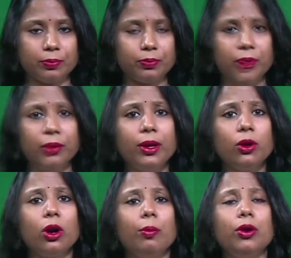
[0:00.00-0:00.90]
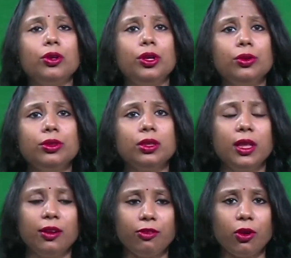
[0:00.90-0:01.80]
When we talk about youth,
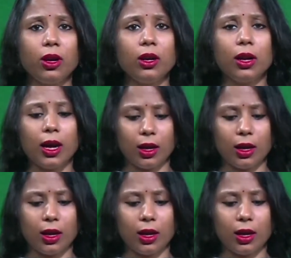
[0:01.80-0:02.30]
they fall